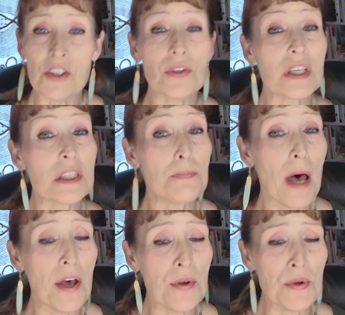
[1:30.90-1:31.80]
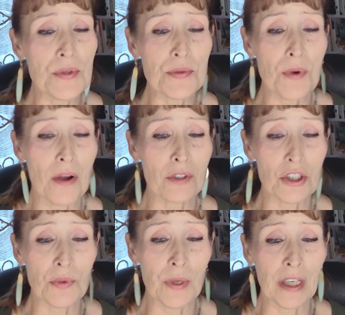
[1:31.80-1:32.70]
but to expose
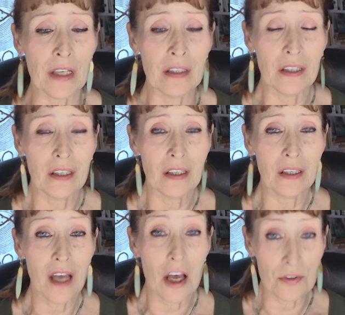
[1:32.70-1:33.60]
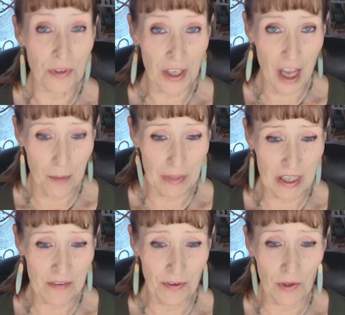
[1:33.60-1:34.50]
wrongdoing, overcome
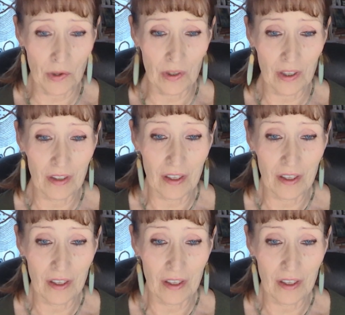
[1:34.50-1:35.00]
evil,